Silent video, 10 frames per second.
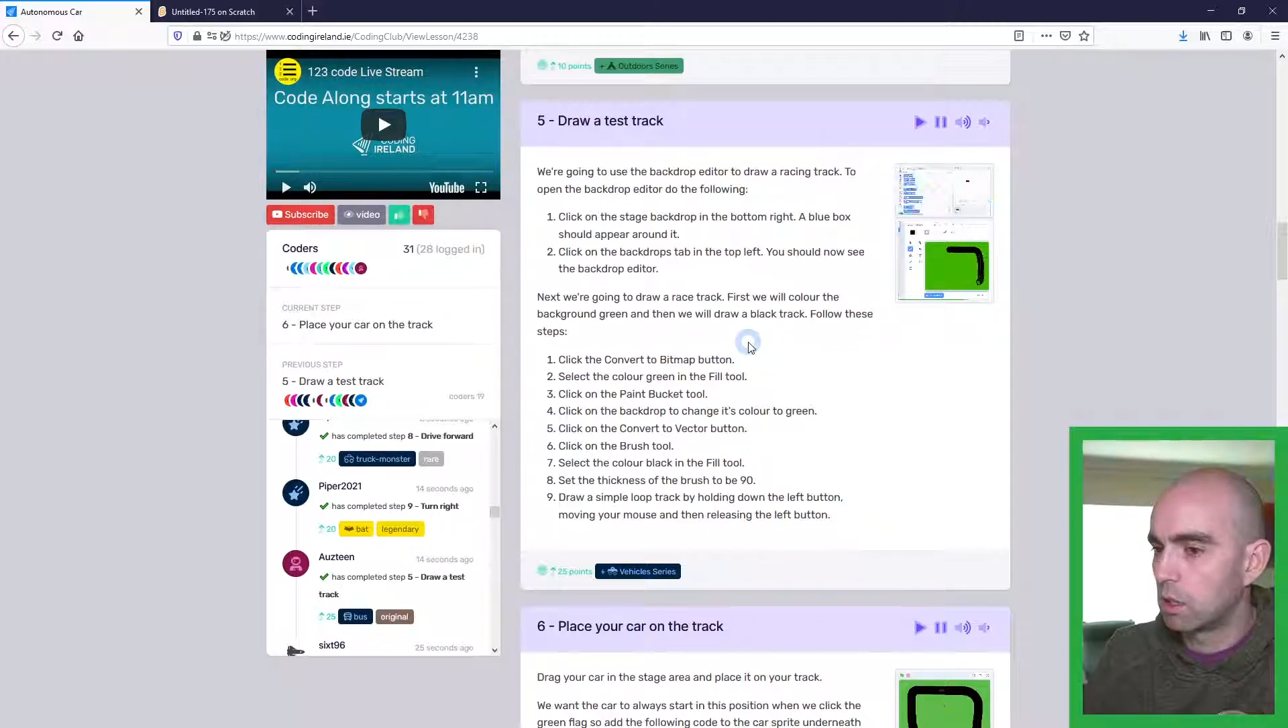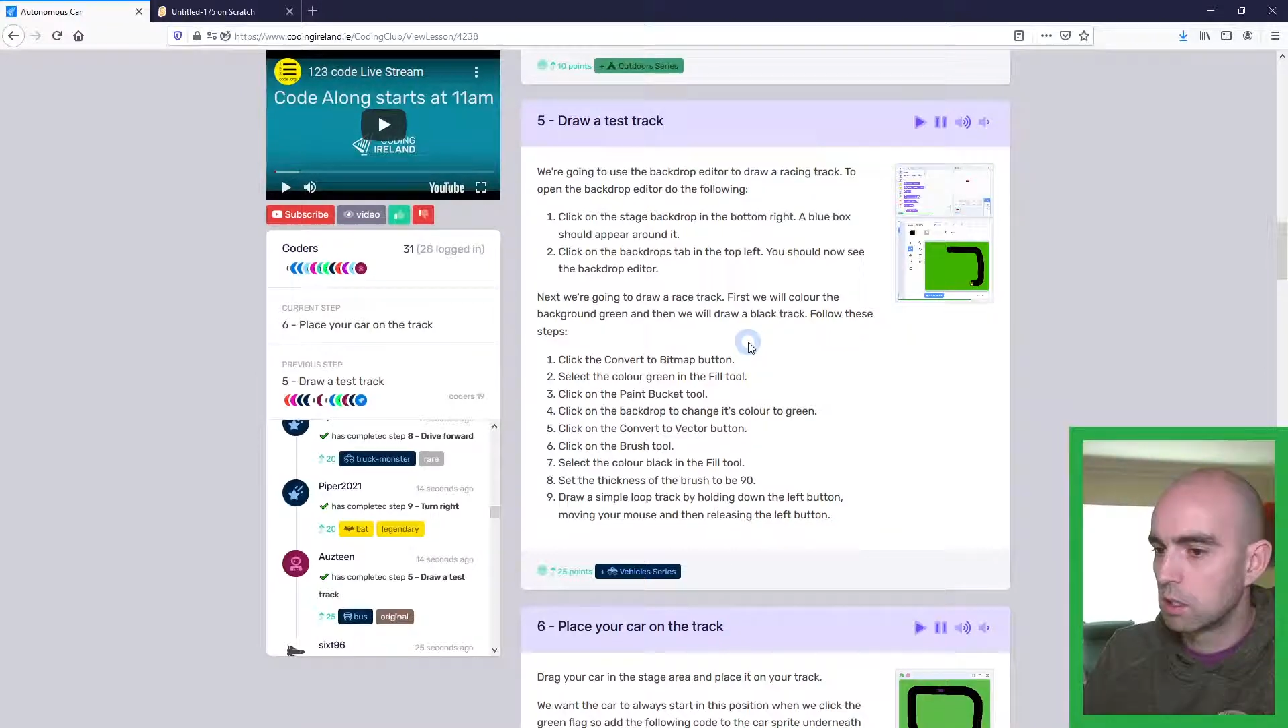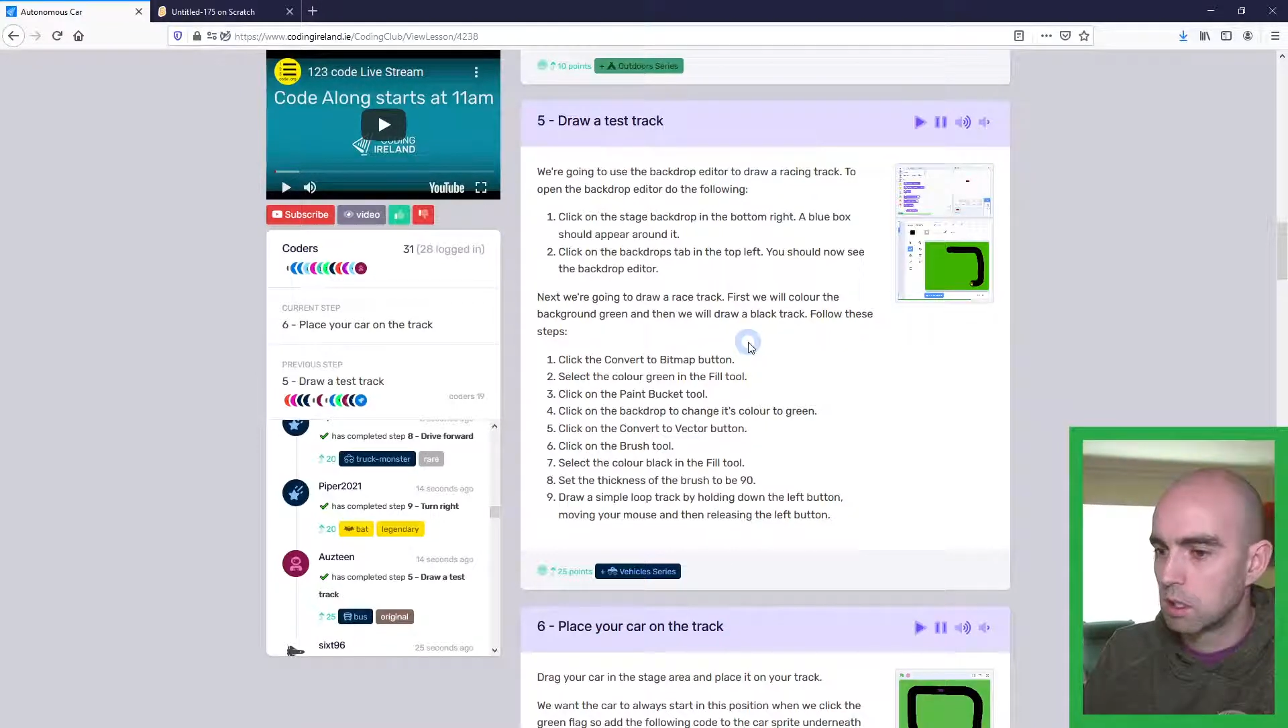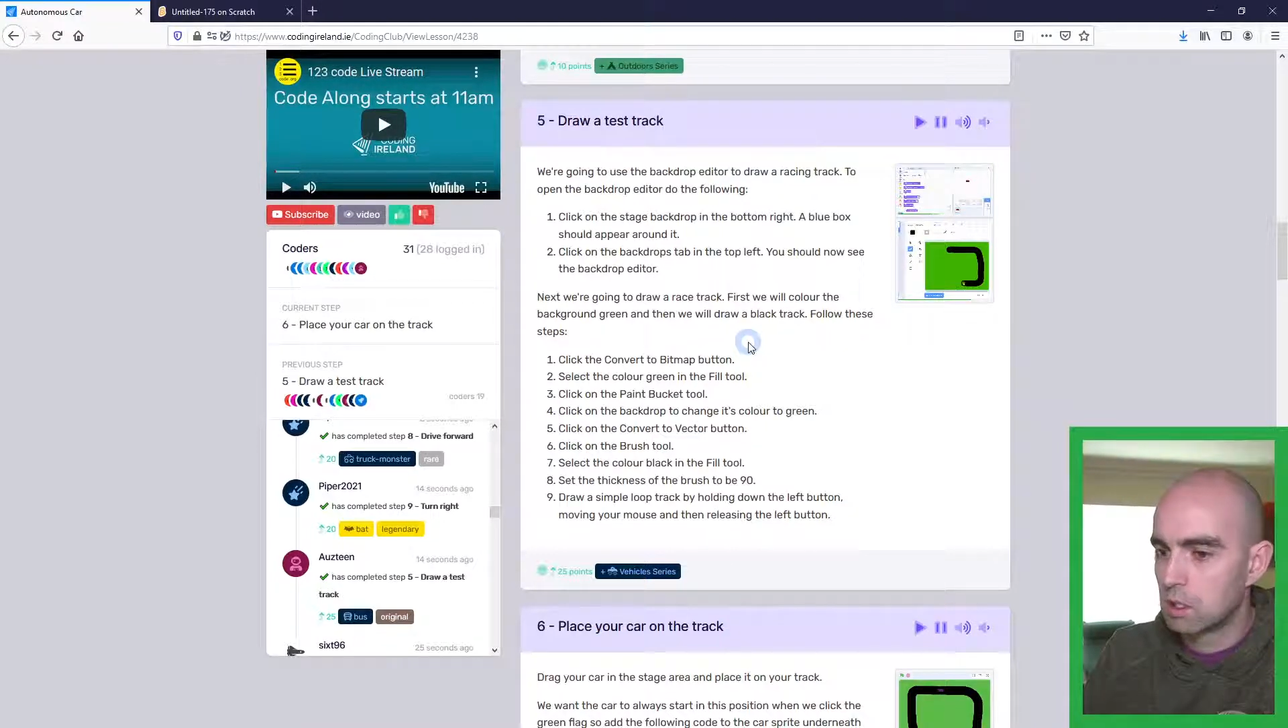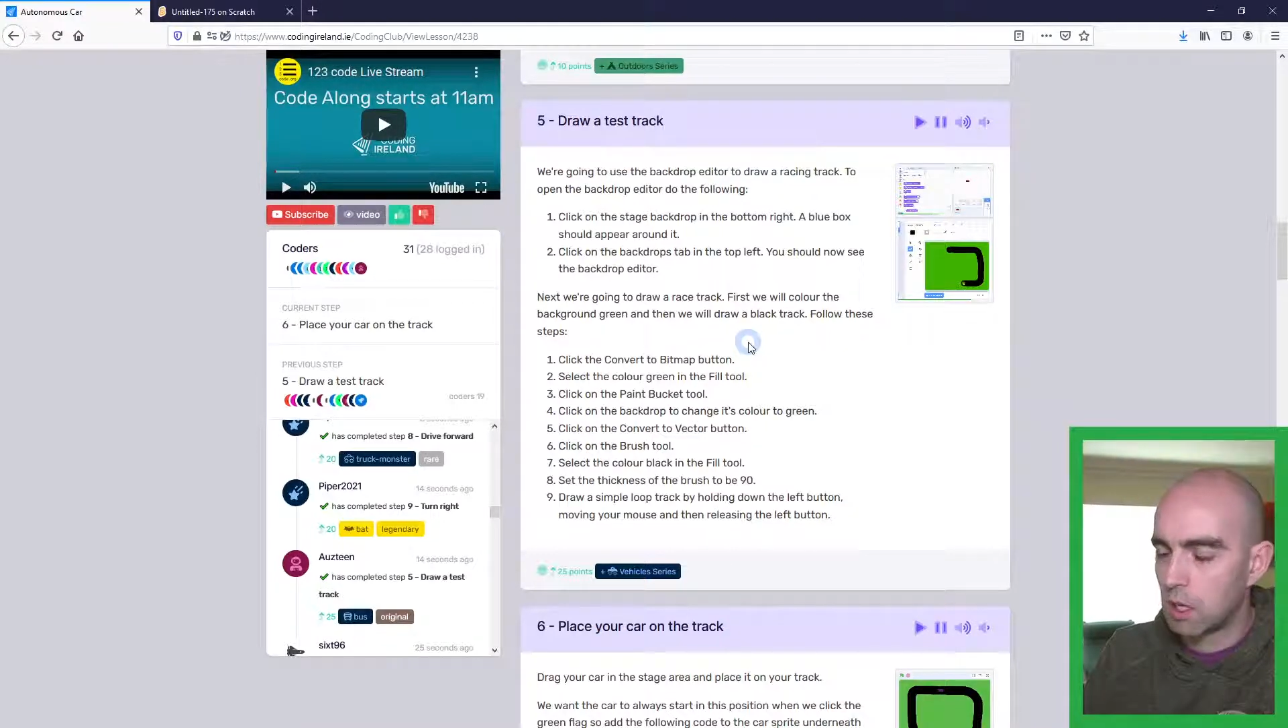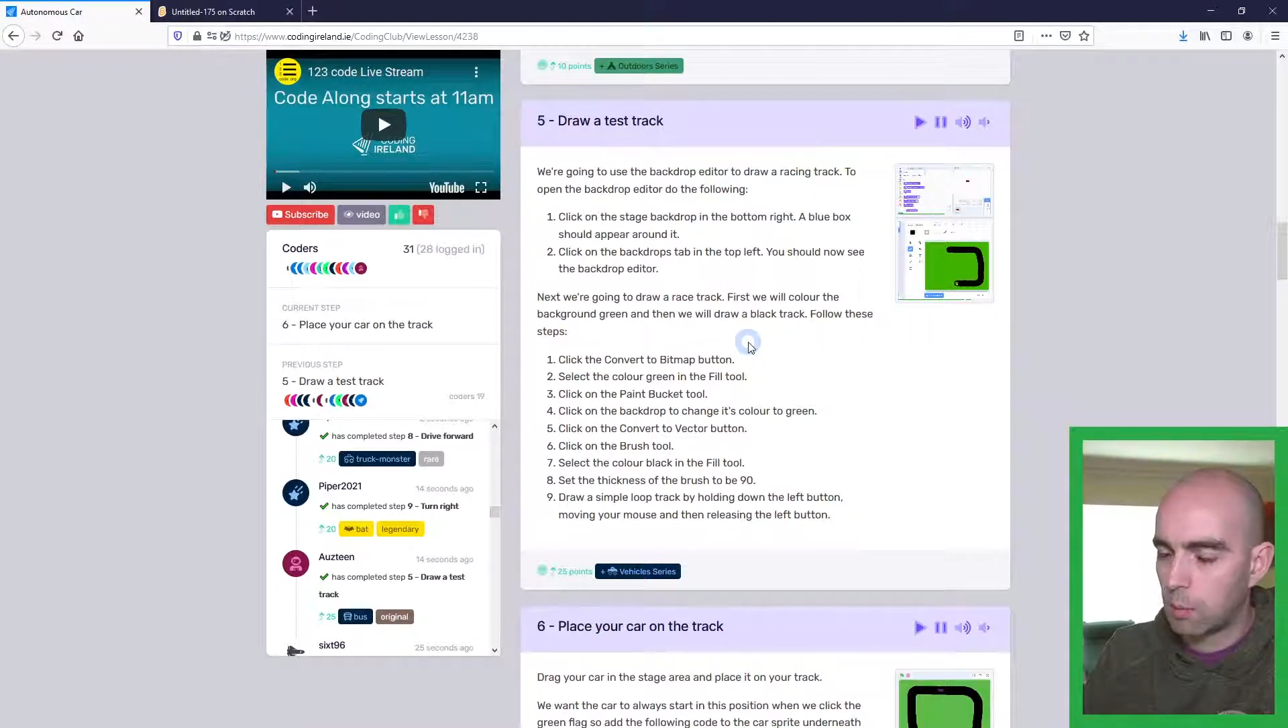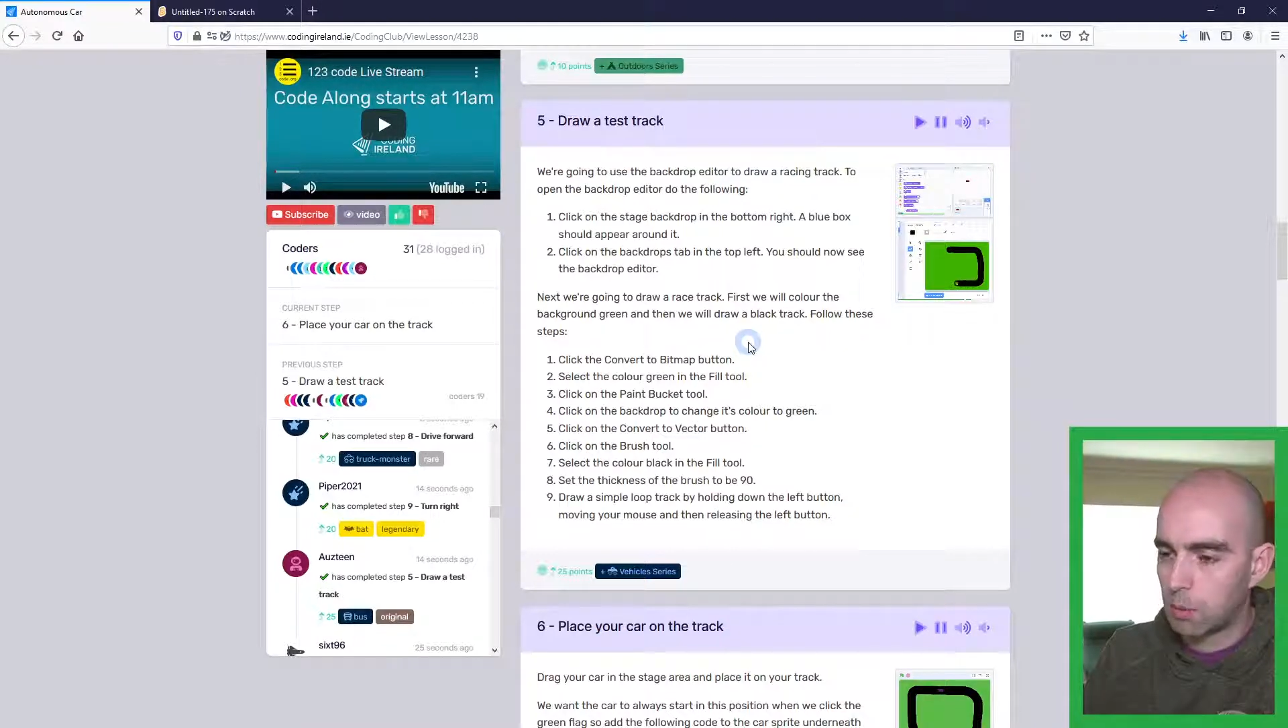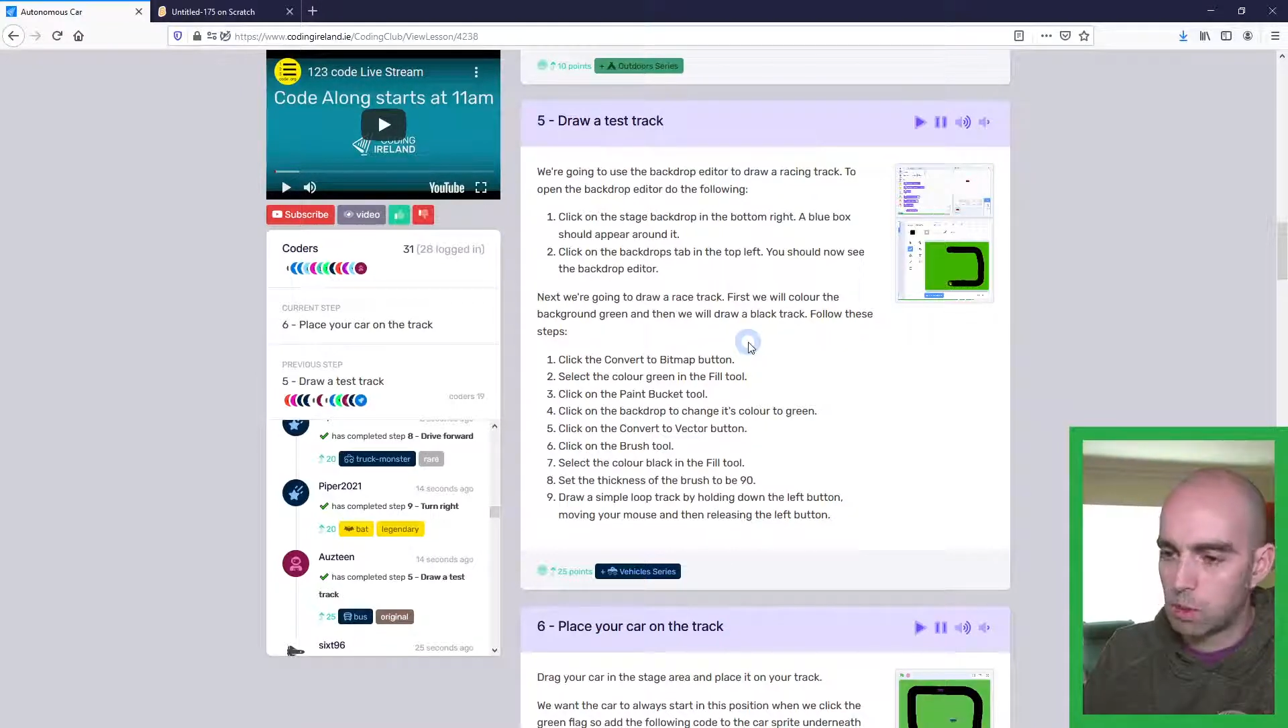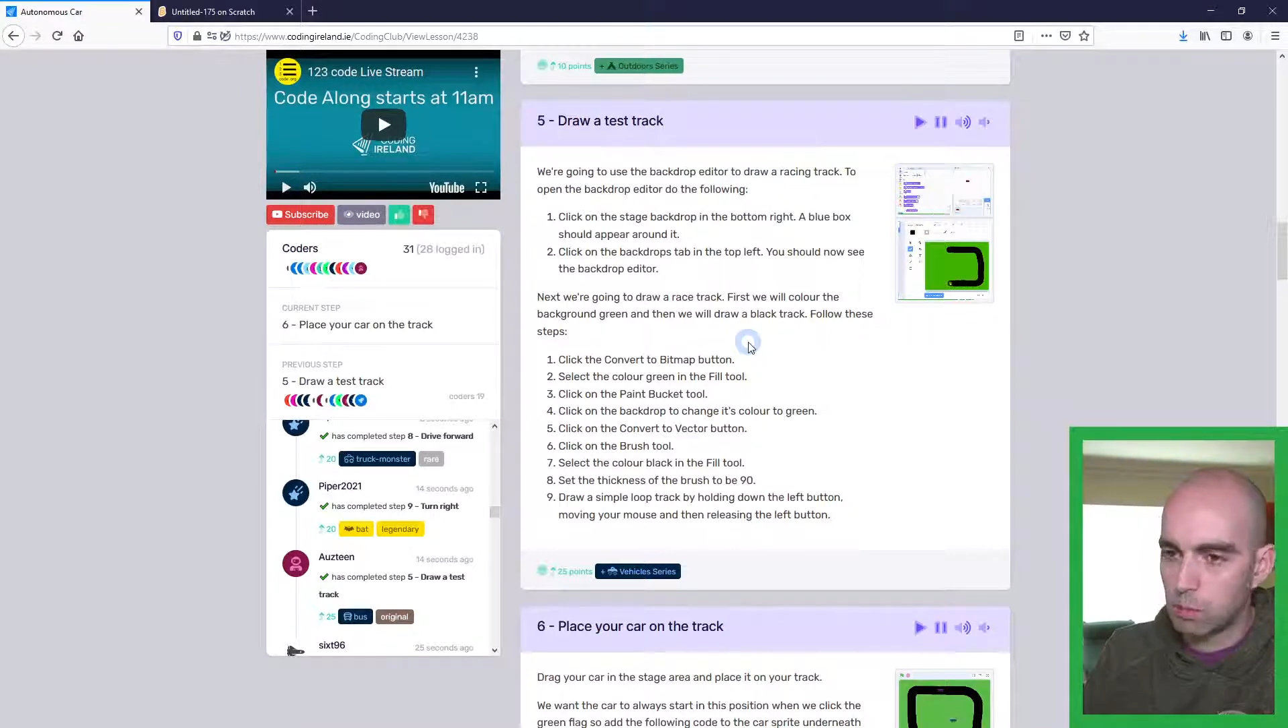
to step number